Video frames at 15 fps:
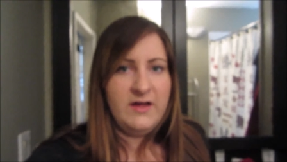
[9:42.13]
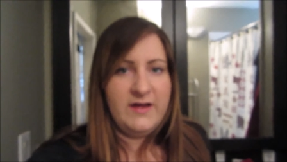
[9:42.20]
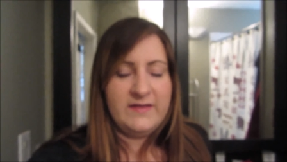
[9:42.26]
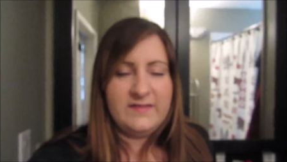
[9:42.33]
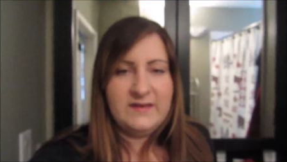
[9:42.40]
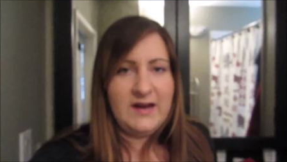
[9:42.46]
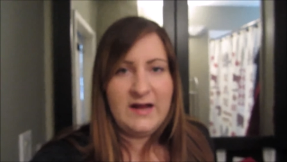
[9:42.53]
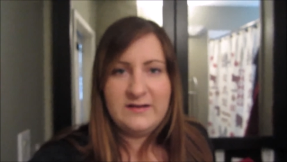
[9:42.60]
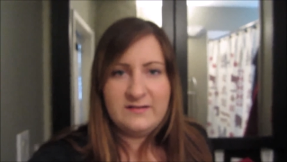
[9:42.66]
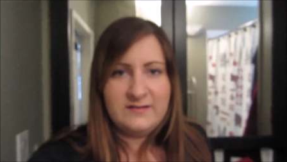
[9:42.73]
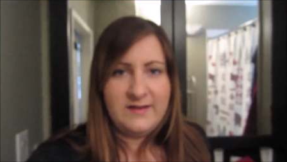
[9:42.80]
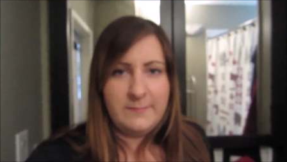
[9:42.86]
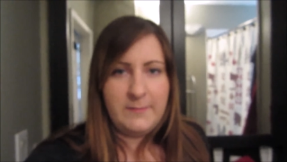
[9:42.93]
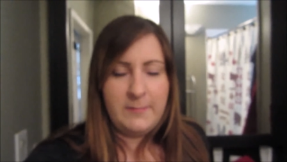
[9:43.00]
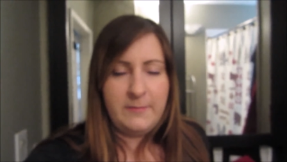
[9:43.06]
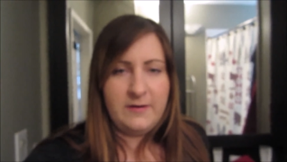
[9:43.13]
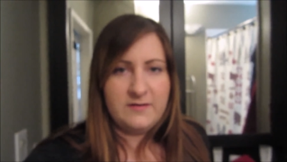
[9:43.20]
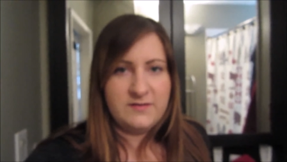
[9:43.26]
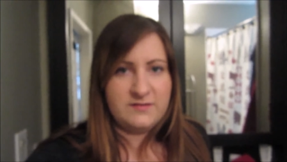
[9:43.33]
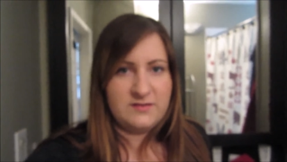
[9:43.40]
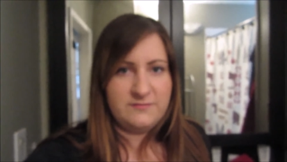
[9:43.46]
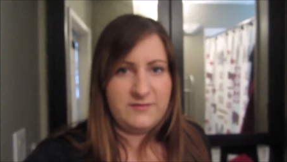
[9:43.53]
And then I didn't get my
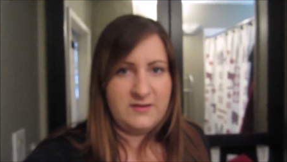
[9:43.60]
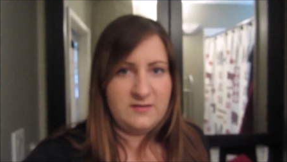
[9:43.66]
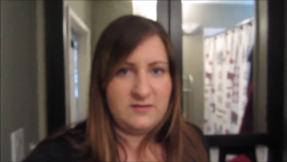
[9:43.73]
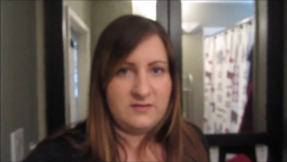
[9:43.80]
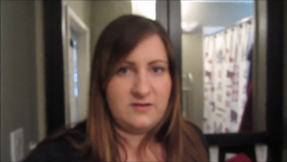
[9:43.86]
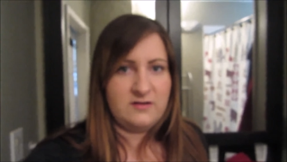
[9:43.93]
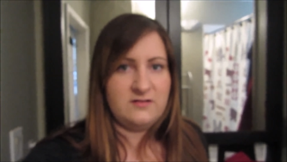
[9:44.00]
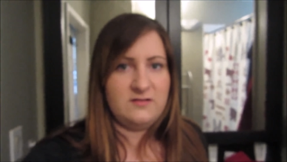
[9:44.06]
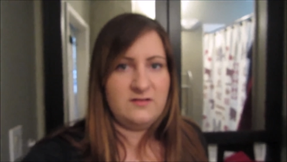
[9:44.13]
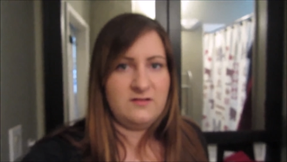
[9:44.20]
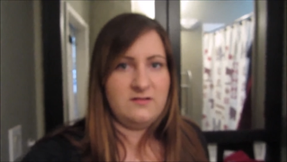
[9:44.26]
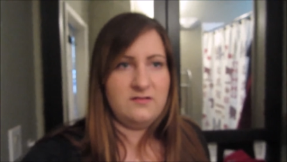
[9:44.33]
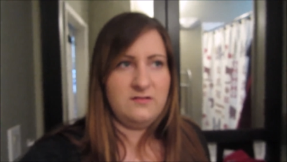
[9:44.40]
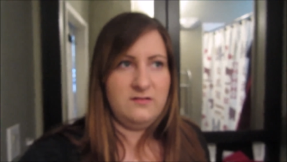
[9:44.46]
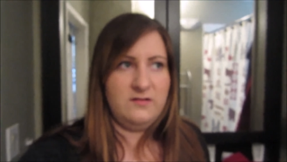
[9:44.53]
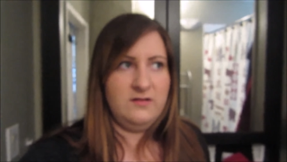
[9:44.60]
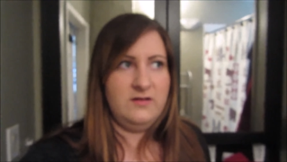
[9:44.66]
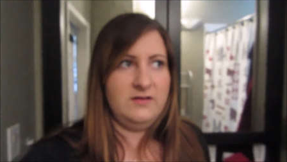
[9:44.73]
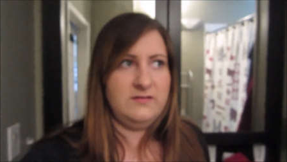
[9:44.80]
positive either until